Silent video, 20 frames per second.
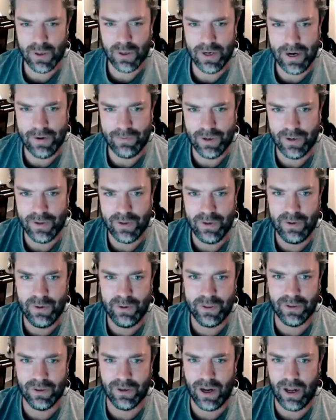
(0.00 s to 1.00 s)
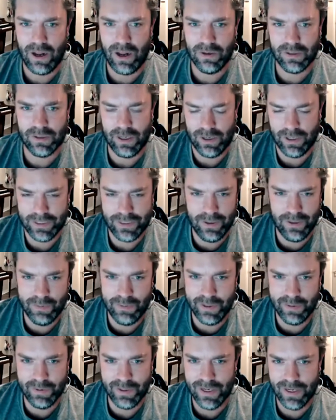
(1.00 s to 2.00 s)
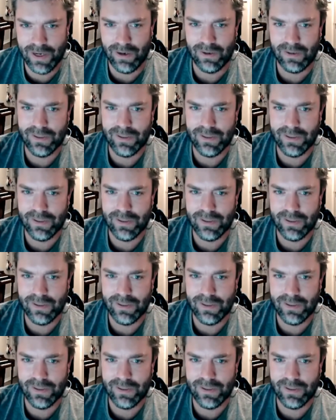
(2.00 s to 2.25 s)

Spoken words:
after the nuclear holocaust. Nobody would